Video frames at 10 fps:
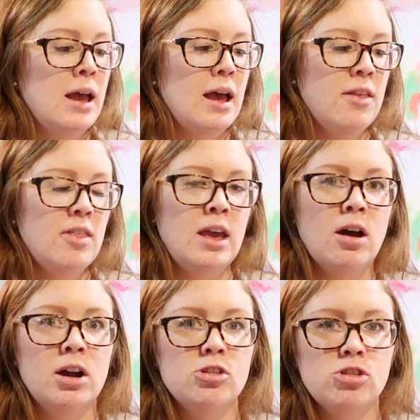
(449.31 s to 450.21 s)
and they
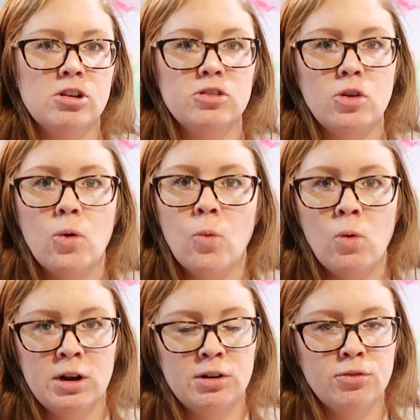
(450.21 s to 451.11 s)
are just
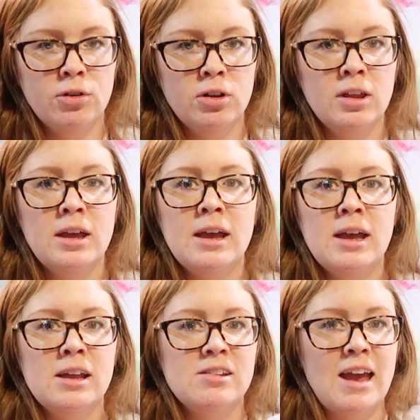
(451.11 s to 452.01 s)
wonderful
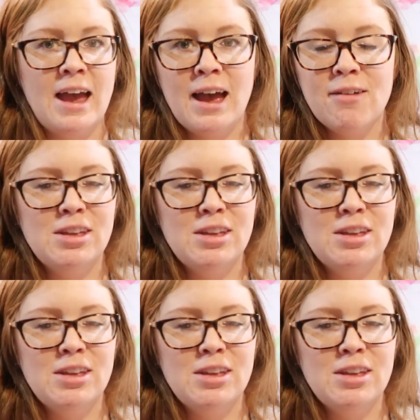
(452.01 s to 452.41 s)
to have.